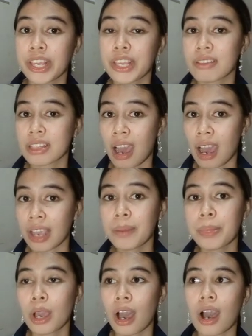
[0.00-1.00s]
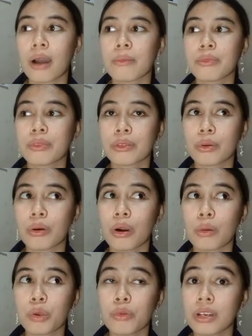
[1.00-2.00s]
Even I,
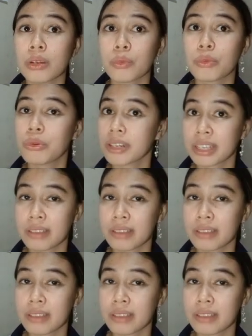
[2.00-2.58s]
when we were